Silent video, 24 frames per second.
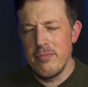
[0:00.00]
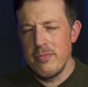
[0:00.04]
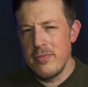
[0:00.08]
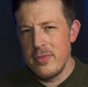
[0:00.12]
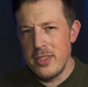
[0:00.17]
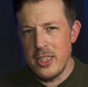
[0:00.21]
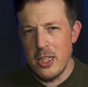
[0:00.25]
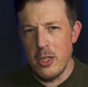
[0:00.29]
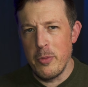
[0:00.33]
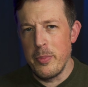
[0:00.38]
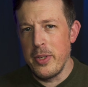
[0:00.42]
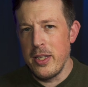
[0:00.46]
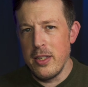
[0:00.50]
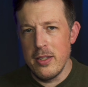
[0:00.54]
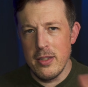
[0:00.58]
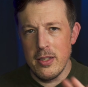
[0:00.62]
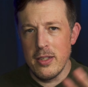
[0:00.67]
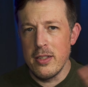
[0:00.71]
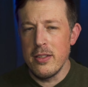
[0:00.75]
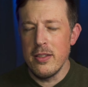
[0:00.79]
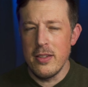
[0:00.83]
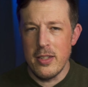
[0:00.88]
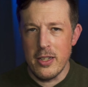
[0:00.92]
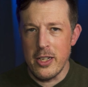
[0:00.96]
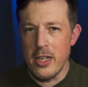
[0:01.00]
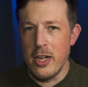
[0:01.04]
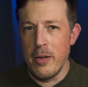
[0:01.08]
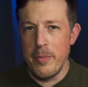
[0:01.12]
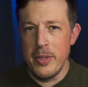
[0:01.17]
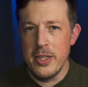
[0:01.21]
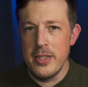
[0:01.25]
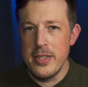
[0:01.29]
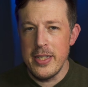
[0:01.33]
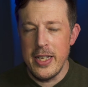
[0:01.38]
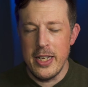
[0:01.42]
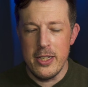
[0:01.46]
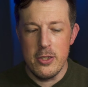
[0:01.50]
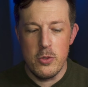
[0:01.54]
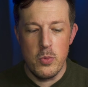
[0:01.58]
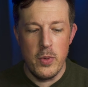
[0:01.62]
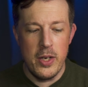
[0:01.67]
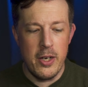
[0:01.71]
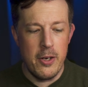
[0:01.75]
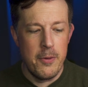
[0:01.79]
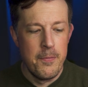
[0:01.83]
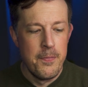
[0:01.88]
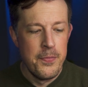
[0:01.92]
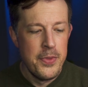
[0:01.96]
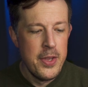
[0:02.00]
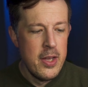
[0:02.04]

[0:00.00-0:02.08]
tell me in the comments as well.